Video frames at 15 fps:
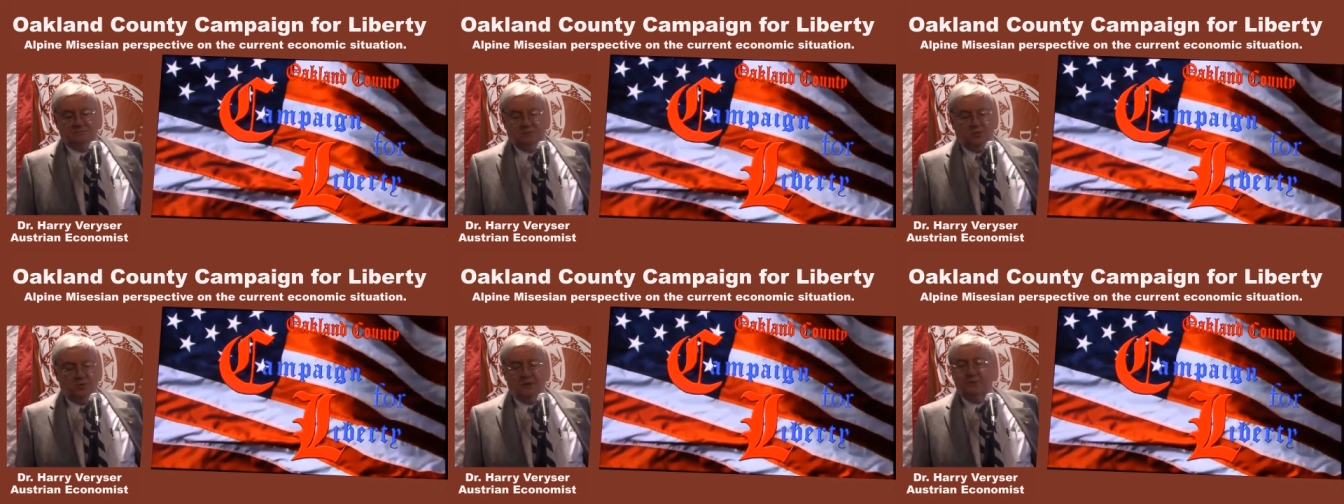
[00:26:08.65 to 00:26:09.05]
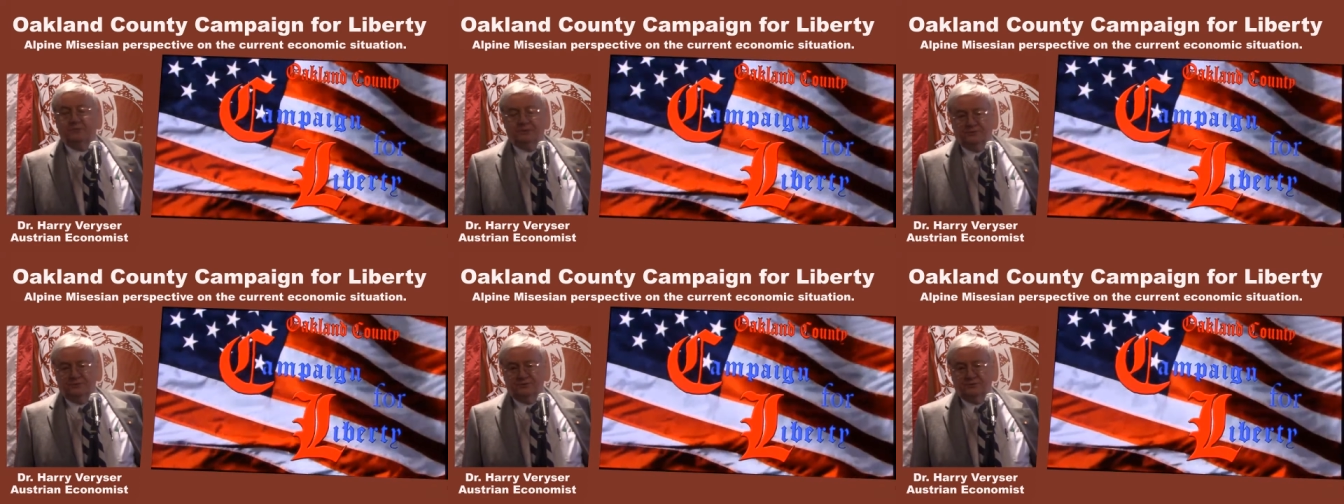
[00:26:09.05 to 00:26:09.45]
oil
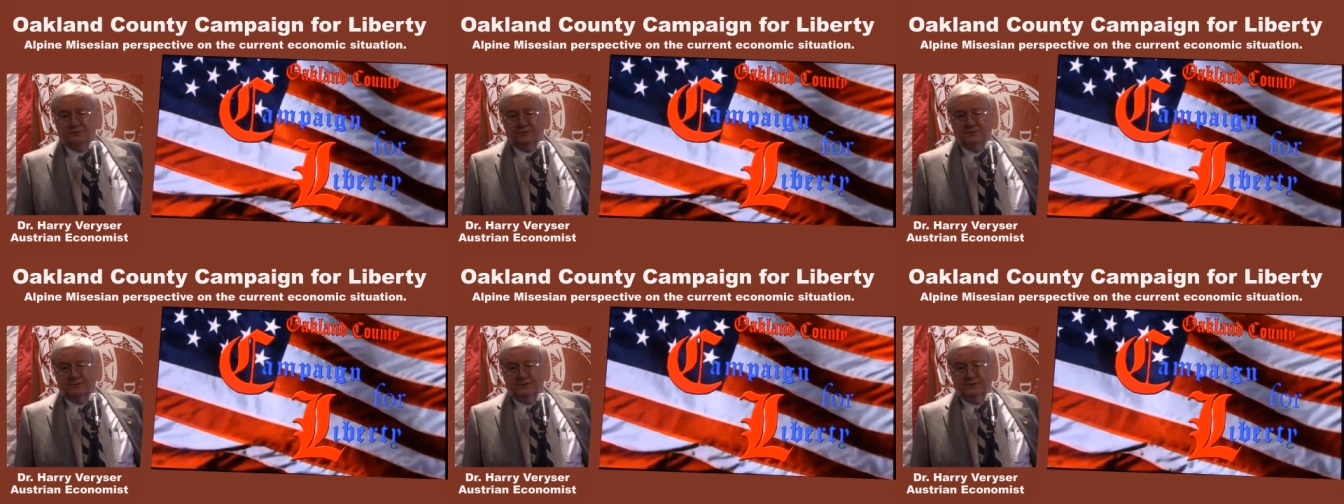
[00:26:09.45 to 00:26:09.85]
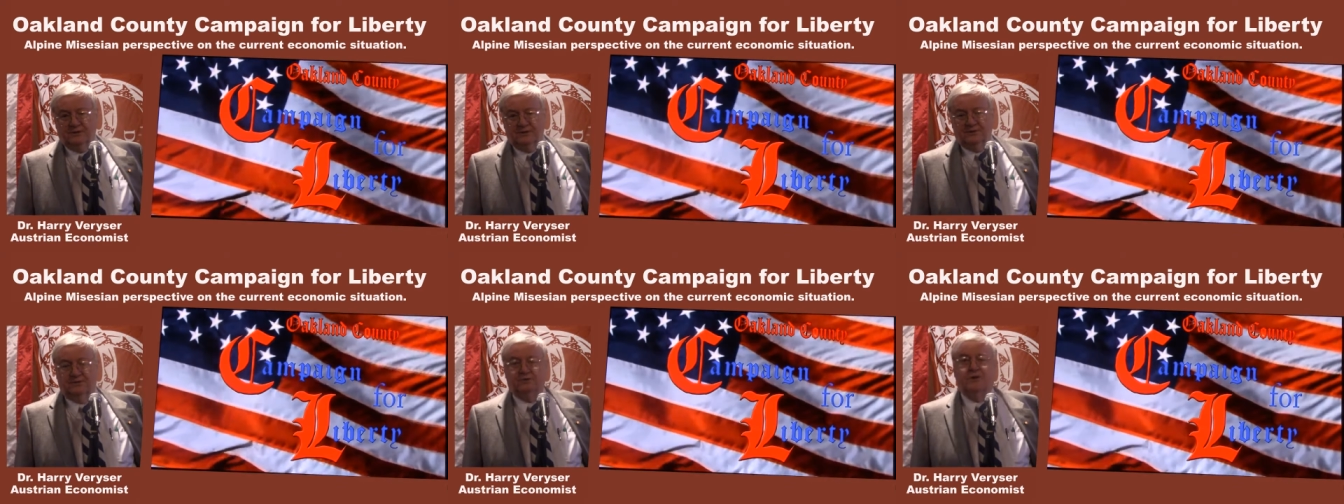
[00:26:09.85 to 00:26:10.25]
producers
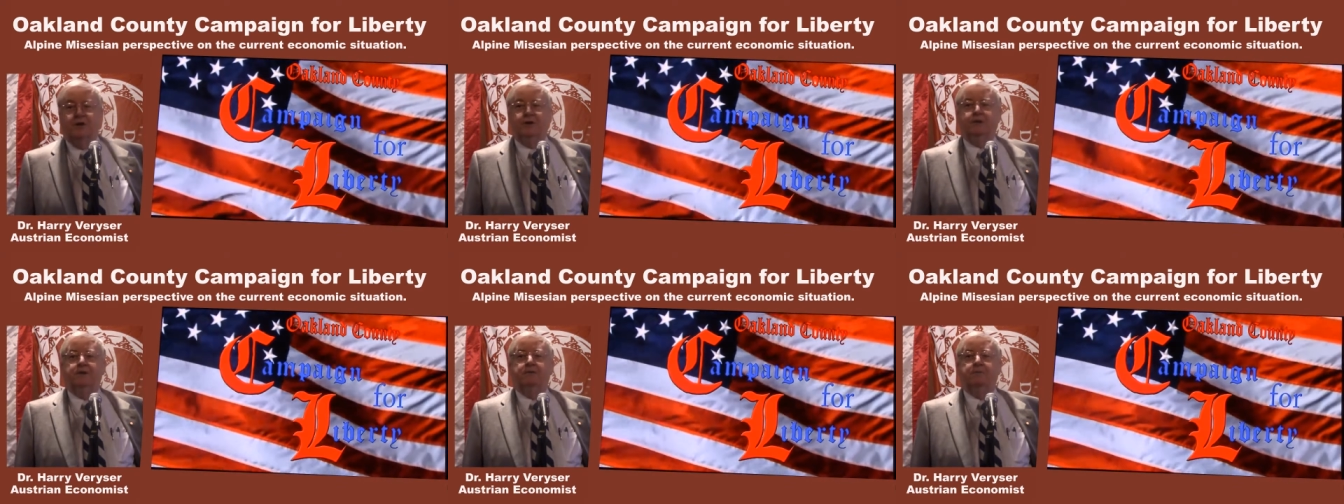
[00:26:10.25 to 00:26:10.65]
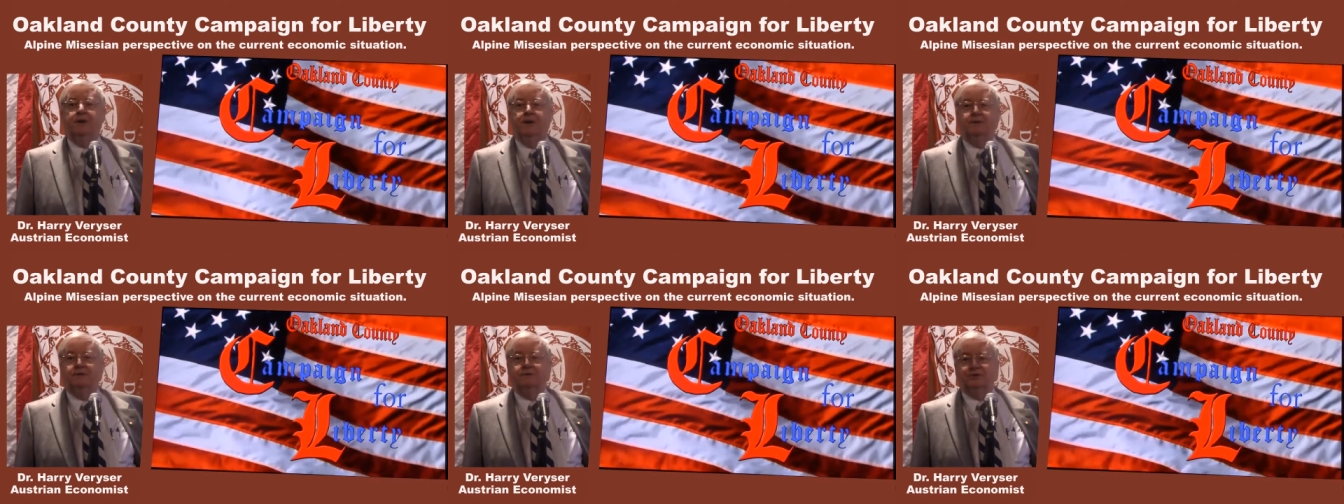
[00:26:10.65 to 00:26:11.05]
and they're talking
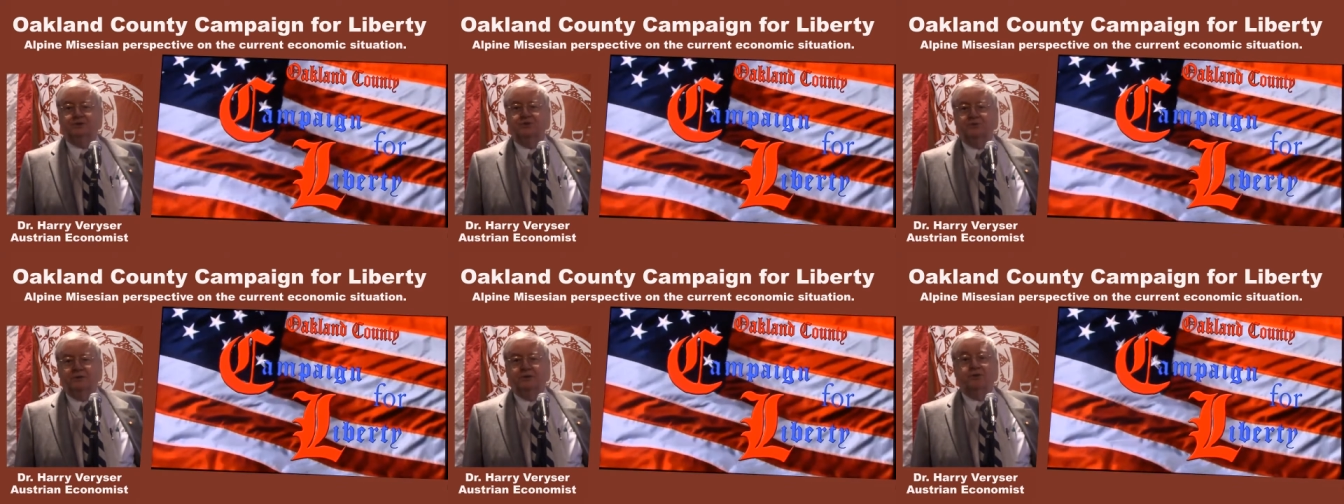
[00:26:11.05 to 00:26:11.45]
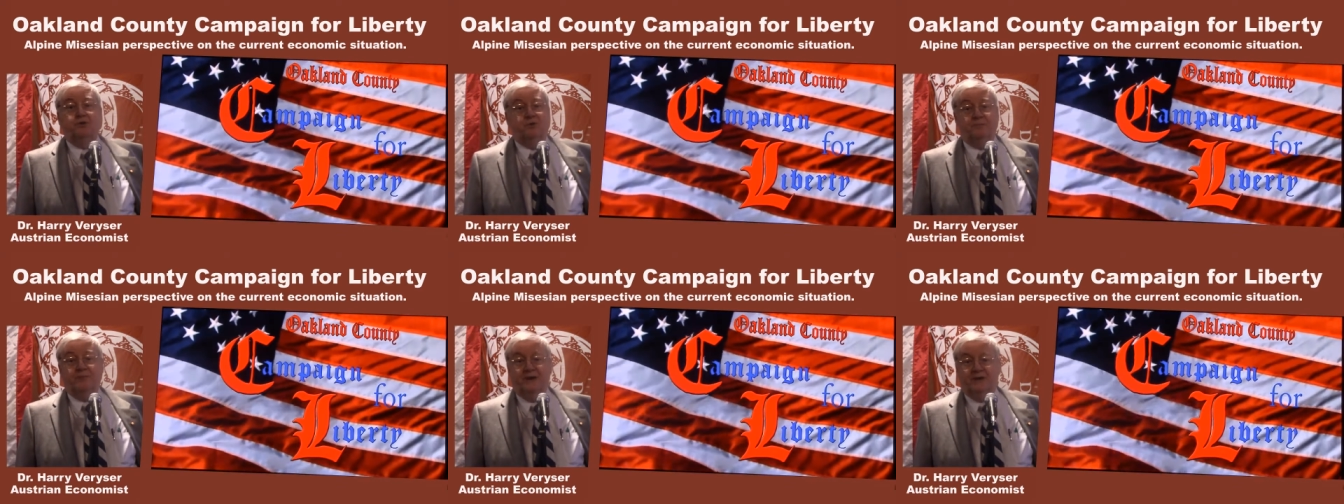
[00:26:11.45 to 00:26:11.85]
about issuing a
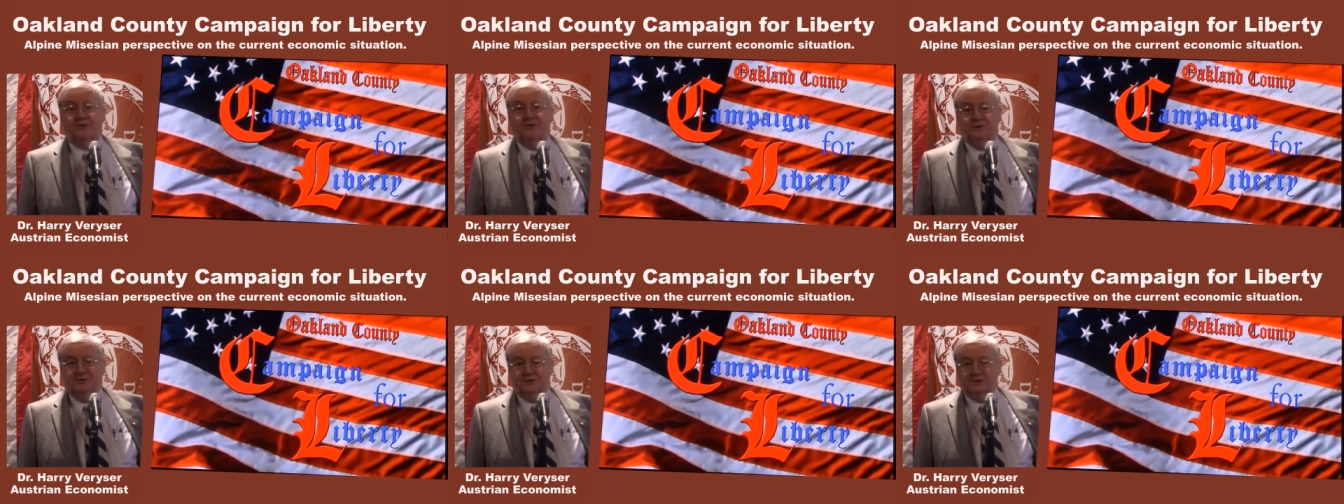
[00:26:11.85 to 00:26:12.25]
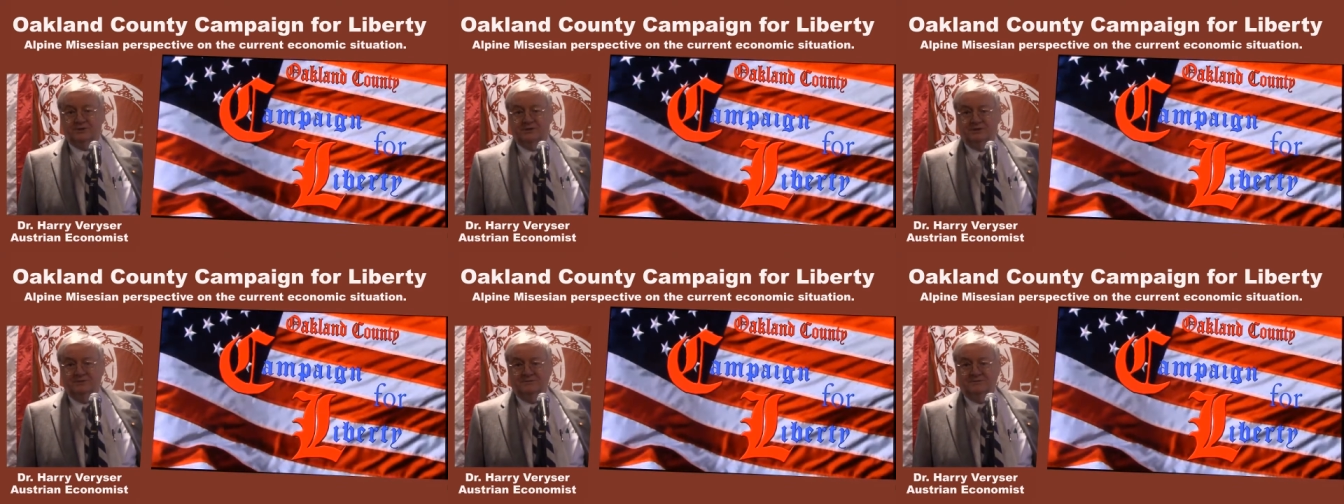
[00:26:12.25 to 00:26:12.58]
gold backed currency.